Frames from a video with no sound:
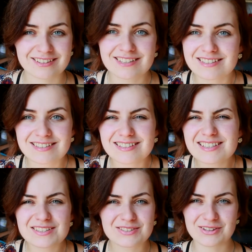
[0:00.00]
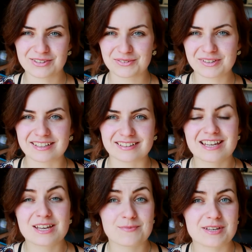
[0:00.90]
This, this is not real.
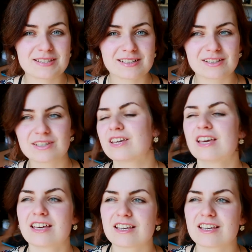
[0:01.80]
Basically,